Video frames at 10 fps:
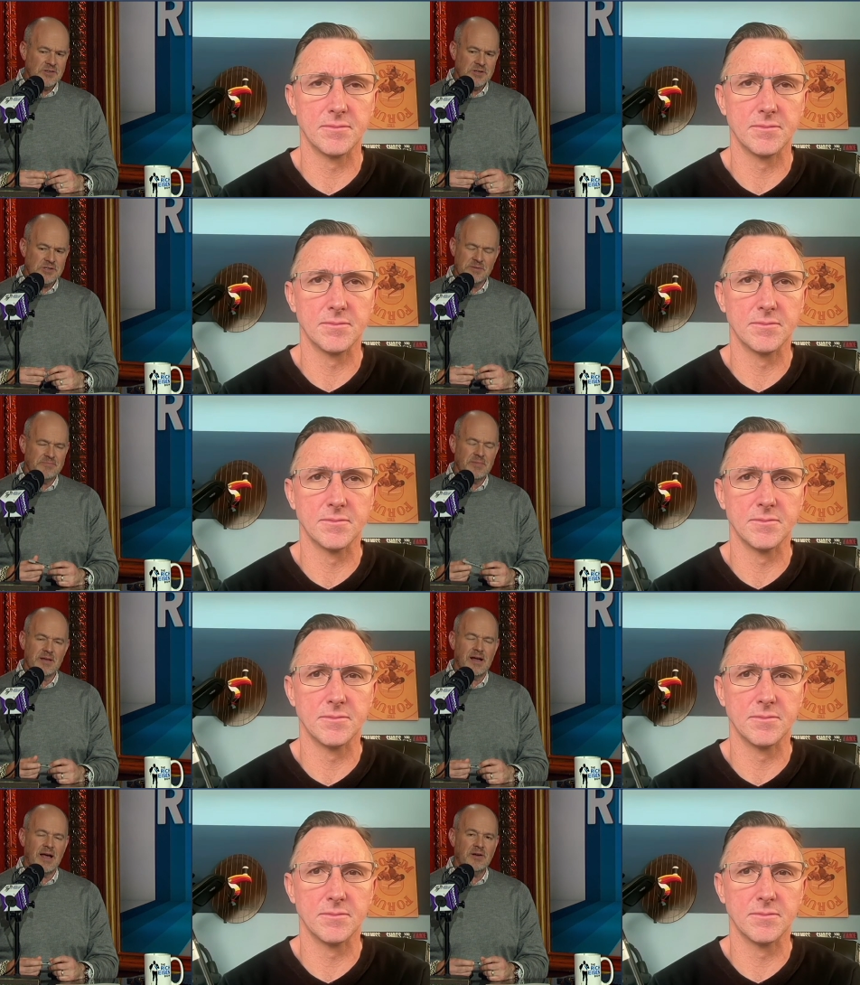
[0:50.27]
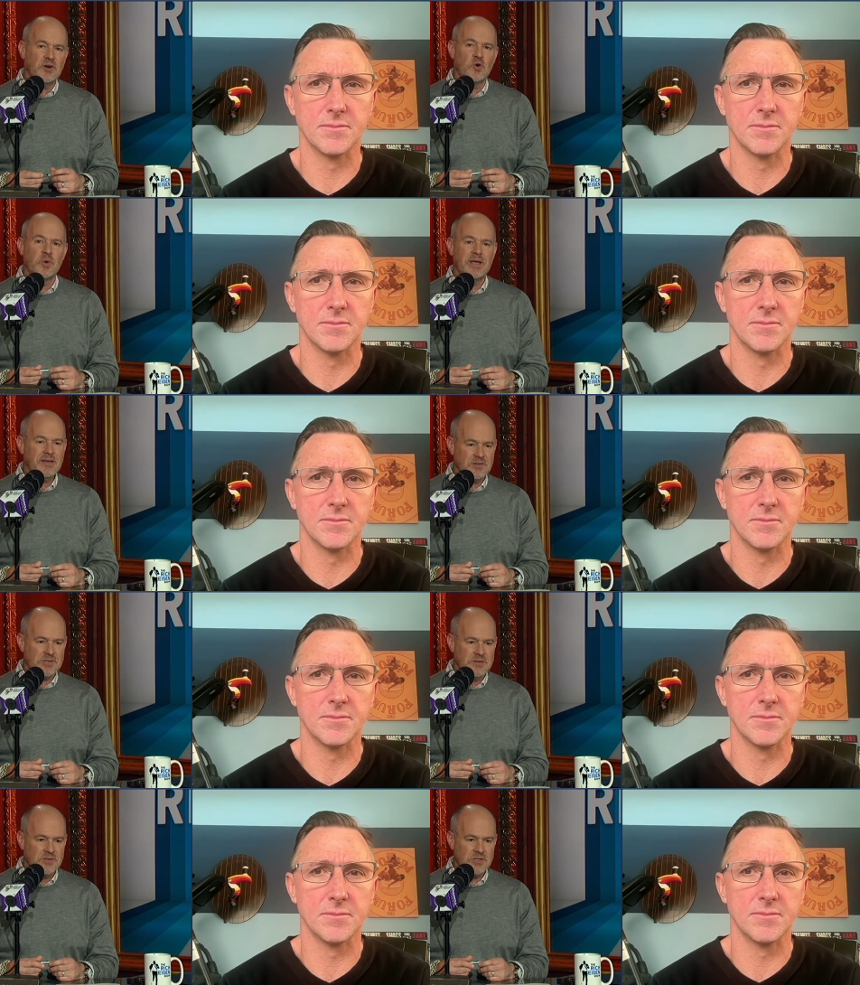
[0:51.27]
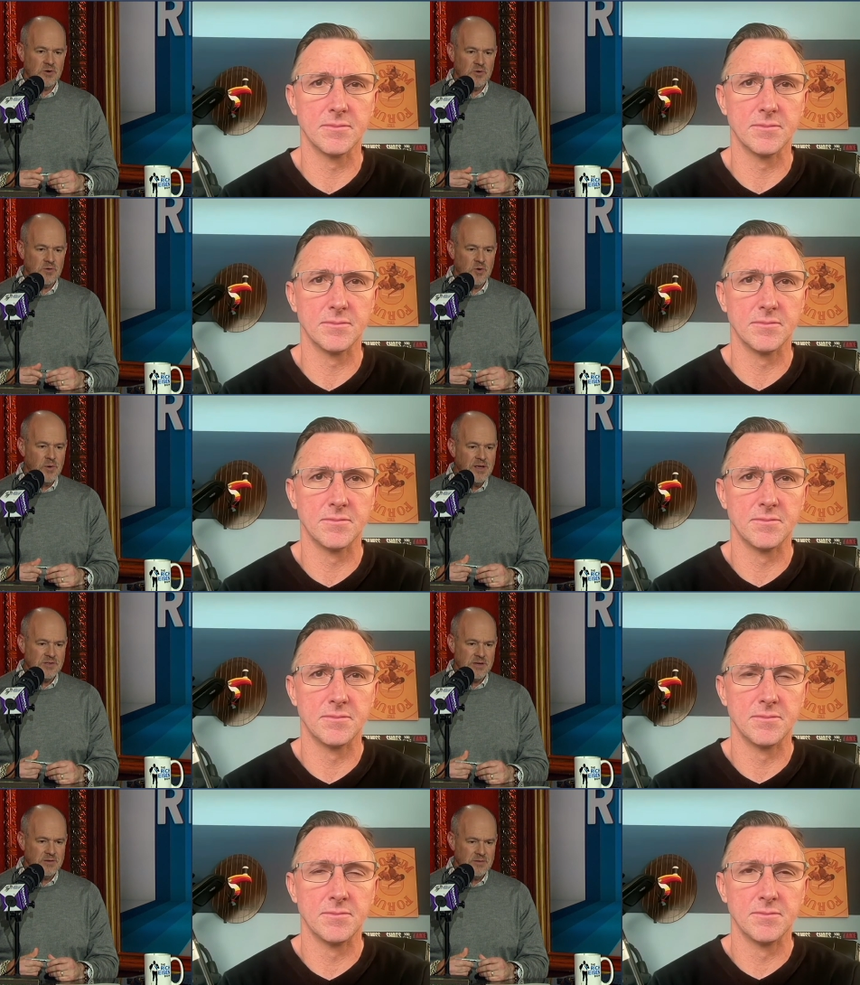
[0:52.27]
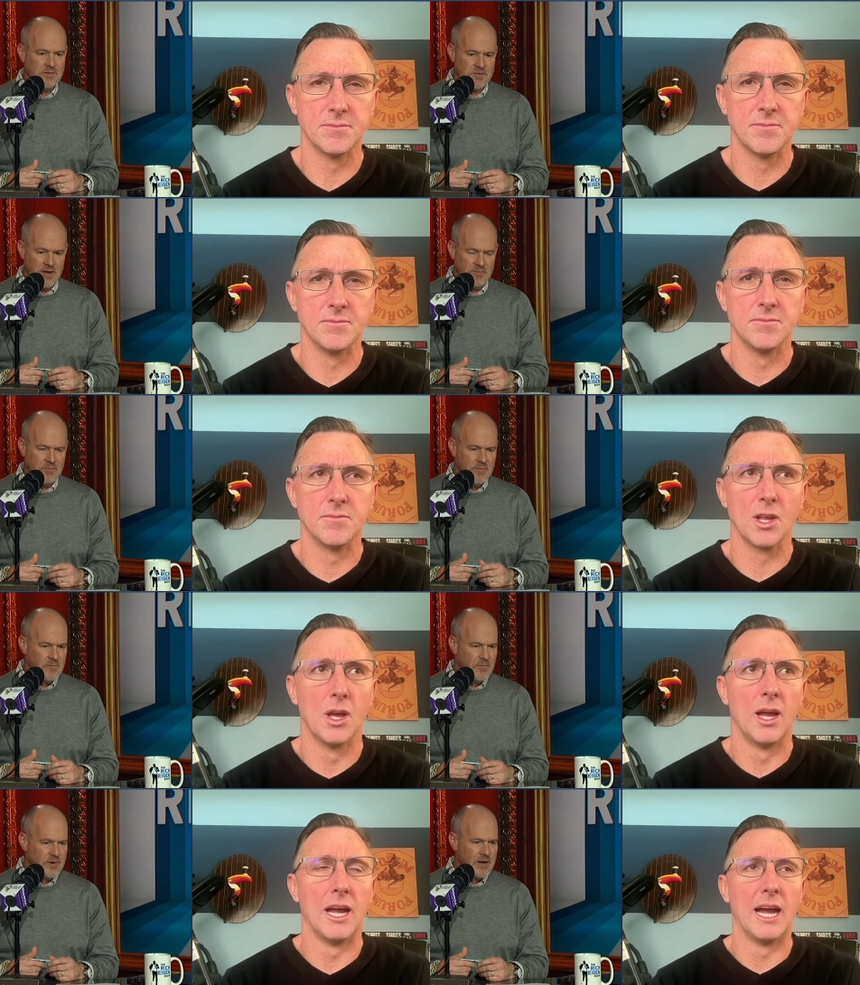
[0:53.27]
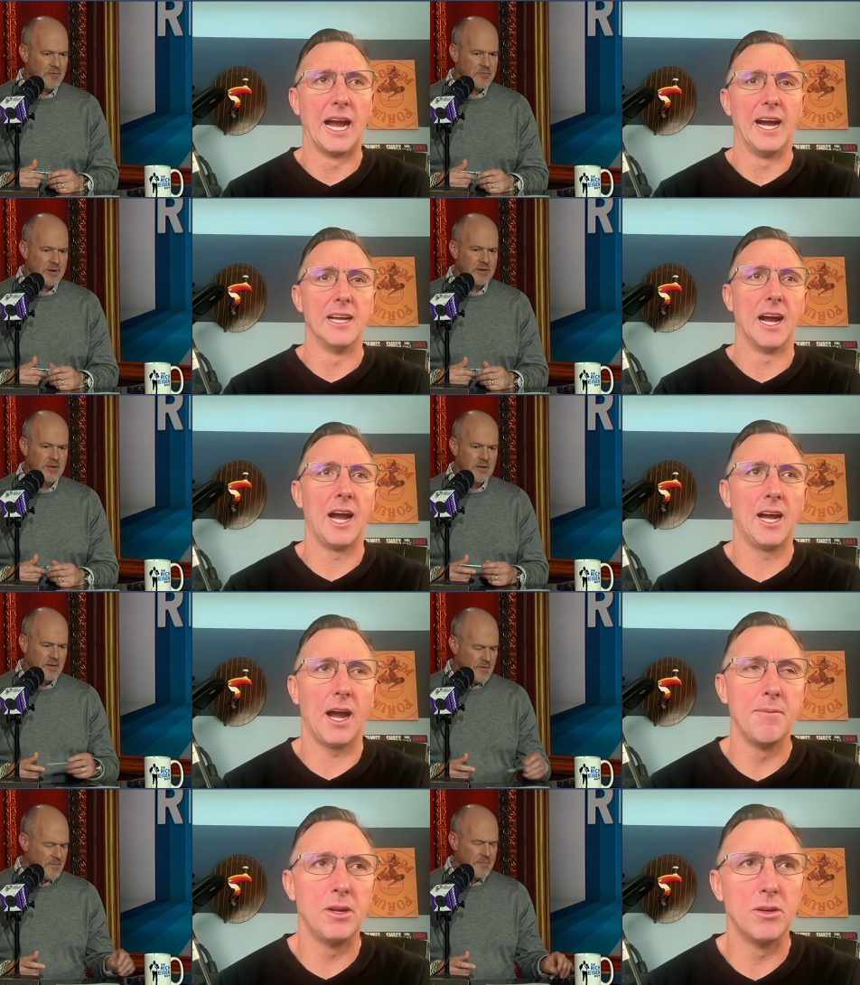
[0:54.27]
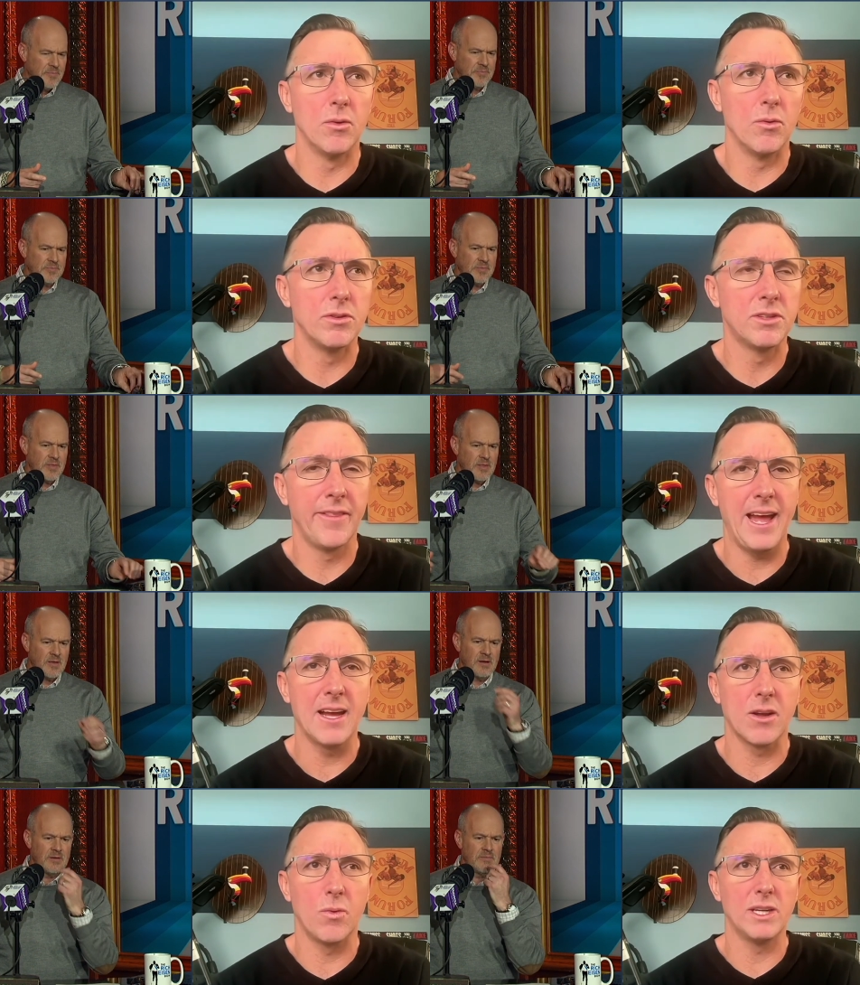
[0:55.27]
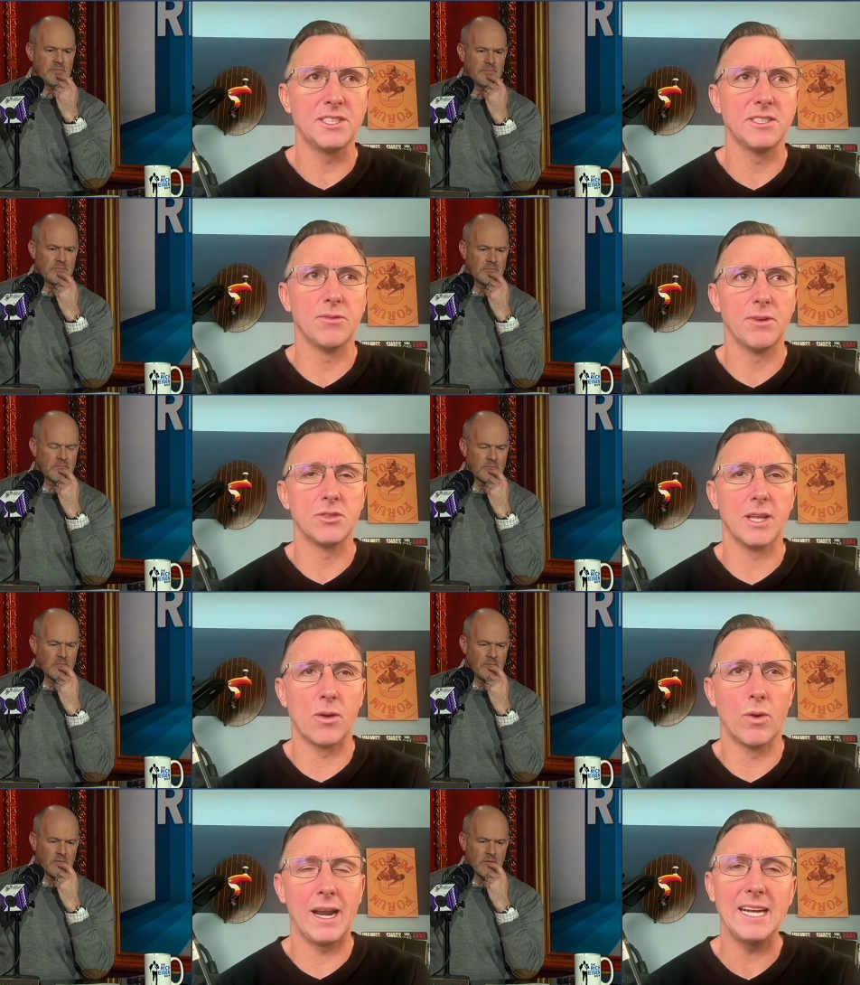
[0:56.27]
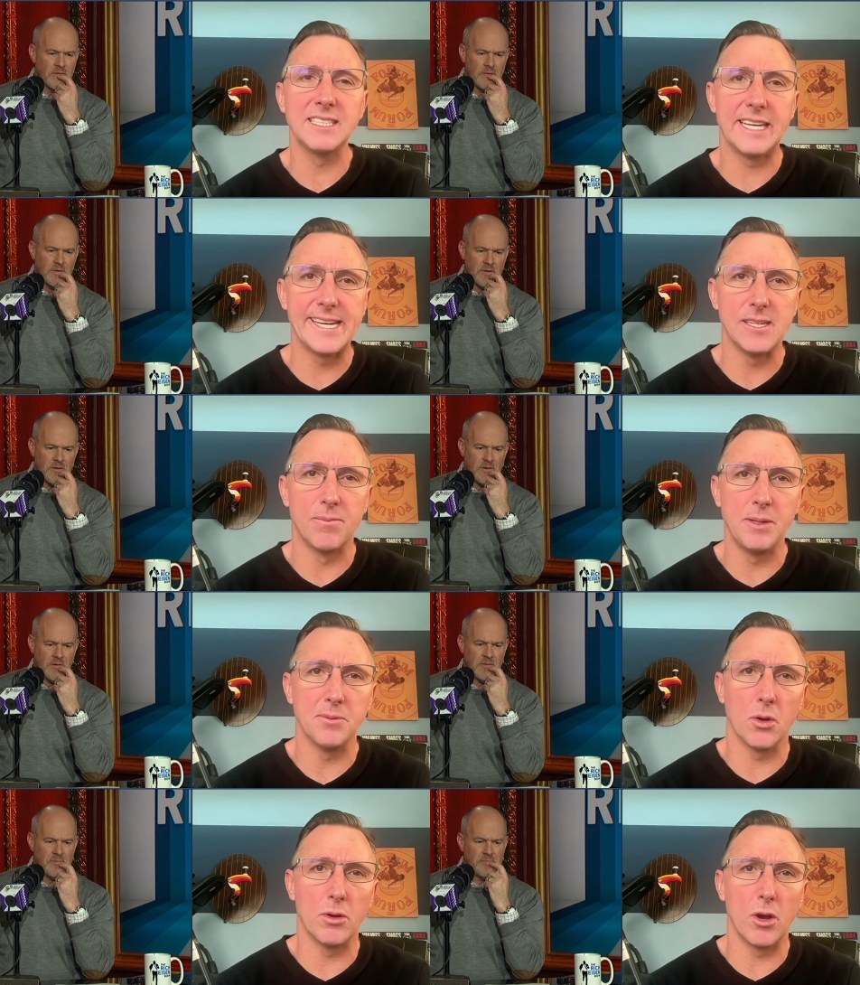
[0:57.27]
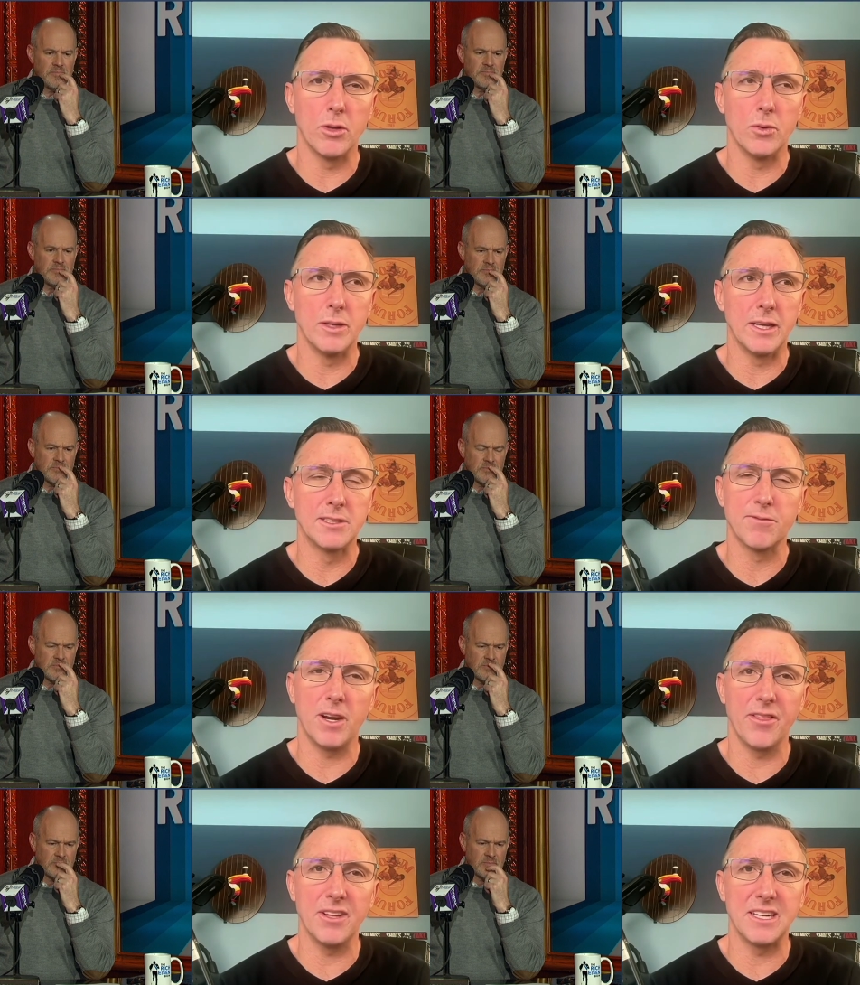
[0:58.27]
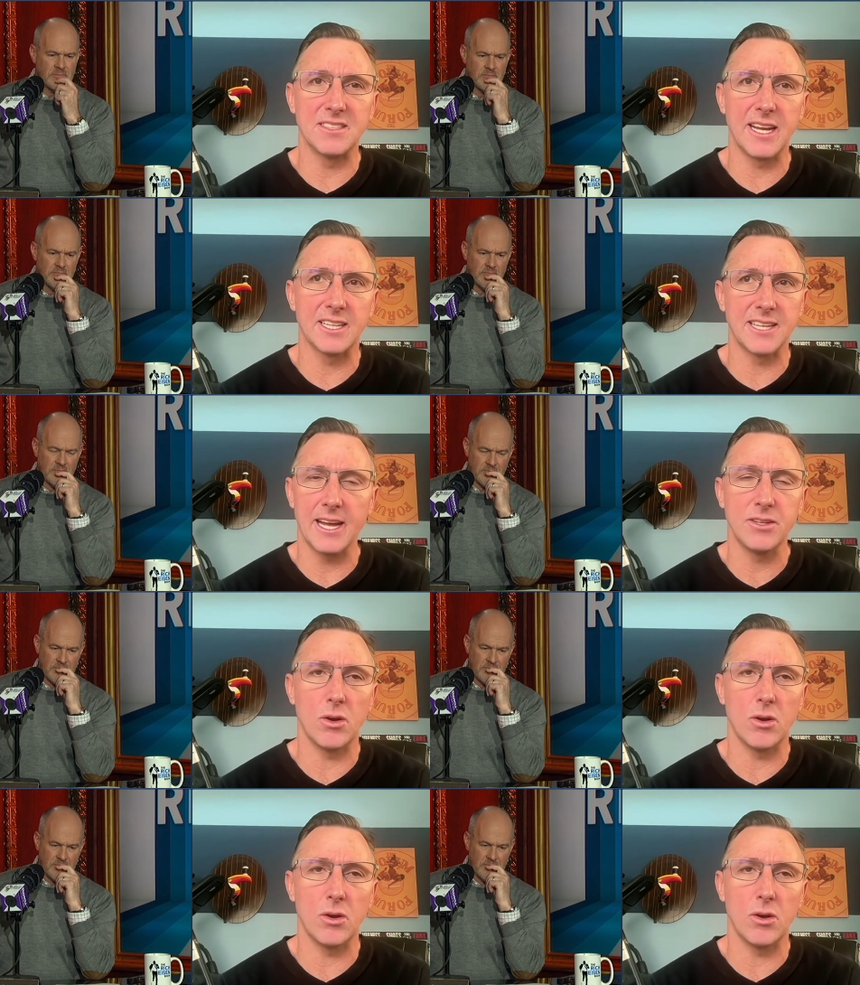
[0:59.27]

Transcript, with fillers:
Speaker 1: it's just, I don't know who he is. So who is he, Sam? What do you got for me?
Speaker 2: I mean, to that question, Rich, like when I said people don't know you, it's a funny thing to say because I